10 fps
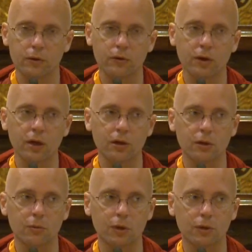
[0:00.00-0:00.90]
The
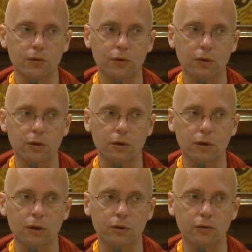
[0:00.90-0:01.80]
understanding means
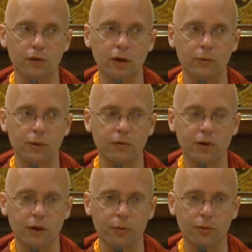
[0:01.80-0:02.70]
the understanding we
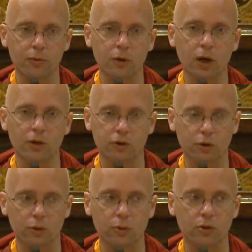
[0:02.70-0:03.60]
develop through
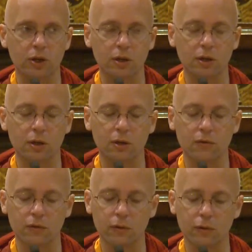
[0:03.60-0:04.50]
logic, through taking
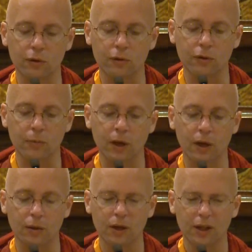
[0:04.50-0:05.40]
inference as the
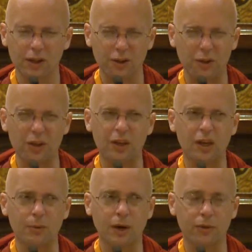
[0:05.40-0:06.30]
path, to
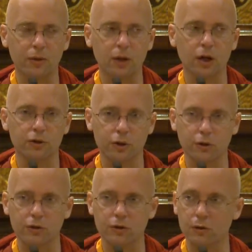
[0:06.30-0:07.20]
thinking about the
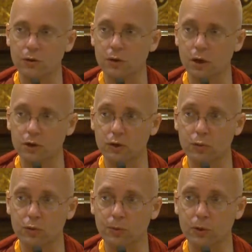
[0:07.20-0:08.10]
logic, such as the
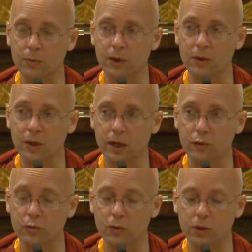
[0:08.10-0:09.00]
logics we spoke about
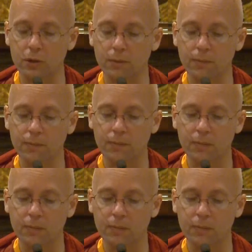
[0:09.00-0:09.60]
last week.